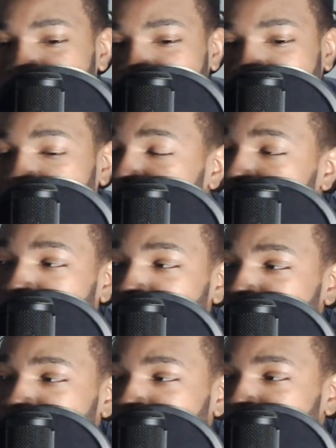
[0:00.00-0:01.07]
I said, I'm fine with
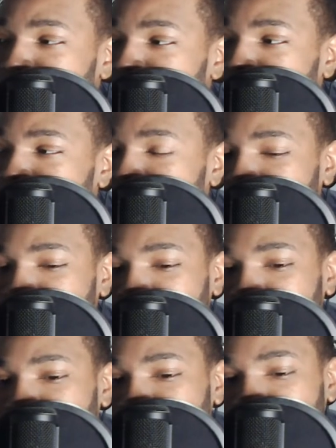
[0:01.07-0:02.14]
TVP
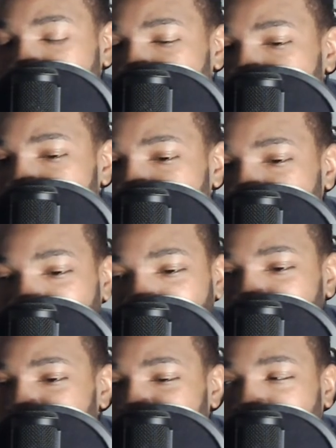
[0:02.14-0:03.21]
weekend
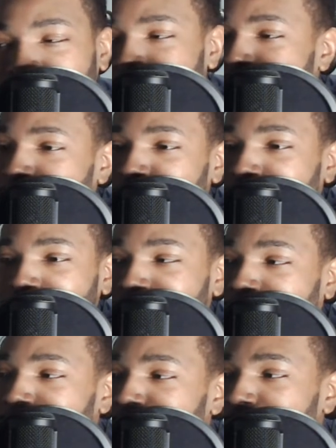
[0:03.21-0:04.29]
being Father's Day weekend.
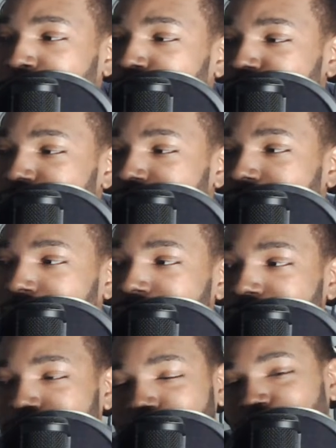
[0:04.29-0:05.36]
Like, me personally, it has
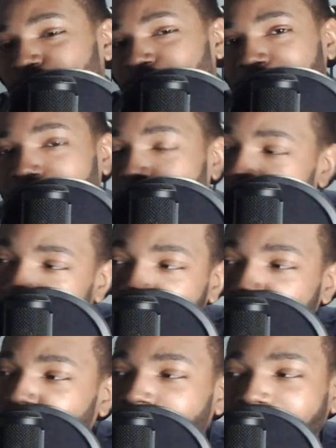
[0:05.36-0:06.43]
nothing to do with me. However, I'm
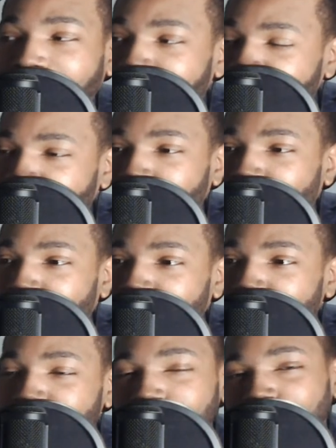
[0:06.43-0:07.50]
sure a lot of y'all
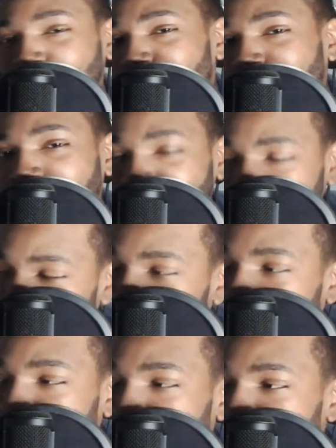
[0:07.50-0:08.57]
do things with y'all
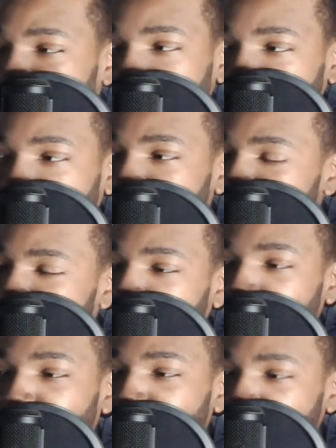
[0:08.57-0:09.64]
for Father's Day,
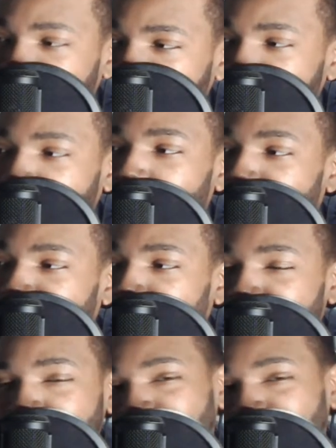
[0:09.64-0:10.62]
or spend time with fathers